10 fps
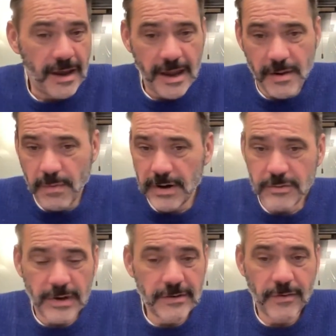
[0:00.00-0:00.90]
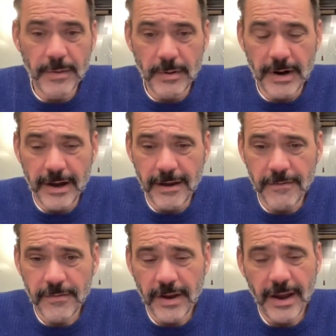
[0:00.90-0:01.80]
it will transform our
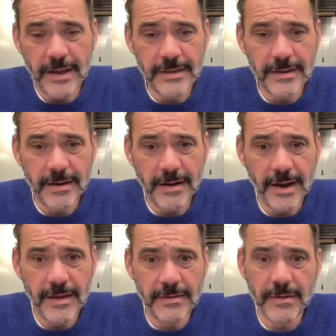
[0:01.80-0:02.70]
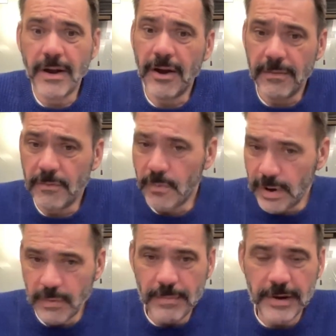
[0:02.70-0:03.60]
life and uh, and we
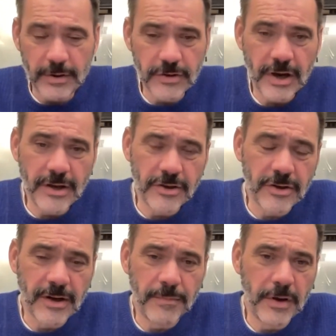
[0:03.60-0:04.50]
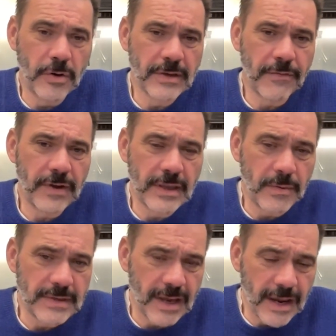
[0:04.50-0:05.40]
will make a change because I think there
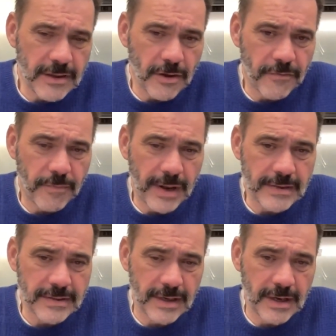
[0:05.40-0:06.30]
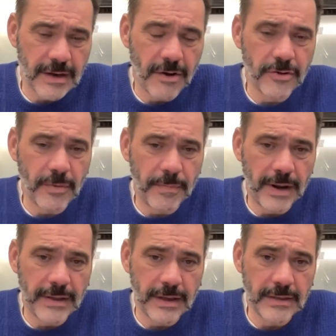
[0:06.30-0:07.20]
is enough plastic on the
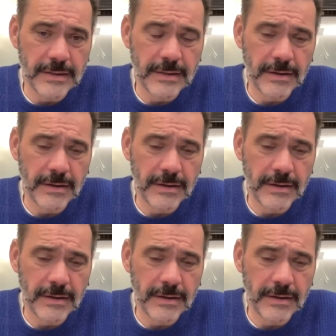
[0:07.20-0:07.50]
planet.